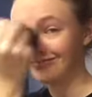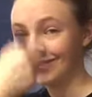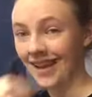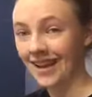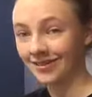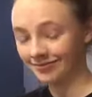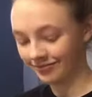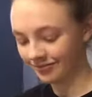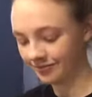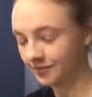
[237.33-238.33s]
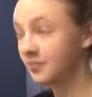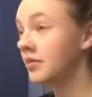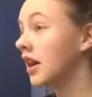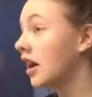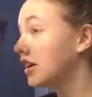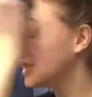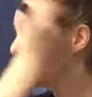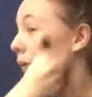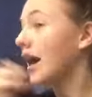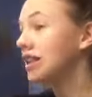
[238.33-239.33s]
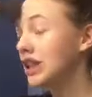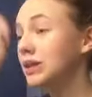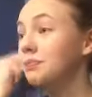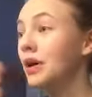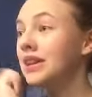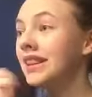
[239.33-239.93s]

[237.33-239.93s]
yeah. So I just put